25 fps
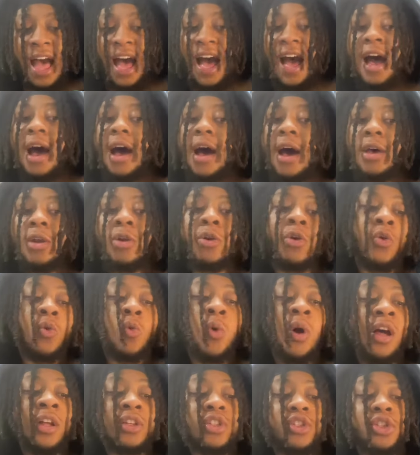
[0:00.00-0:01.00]
I don't
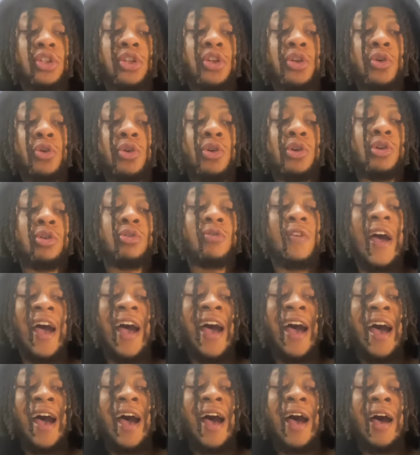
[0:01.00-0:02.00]
want you
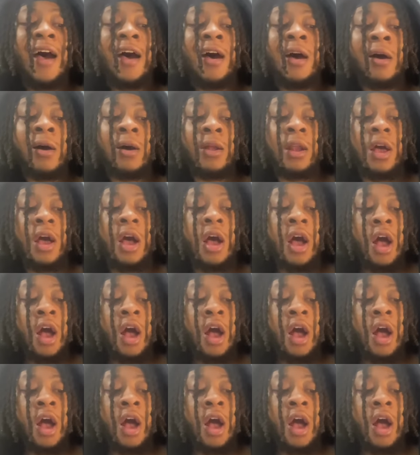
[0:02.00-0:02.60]
around.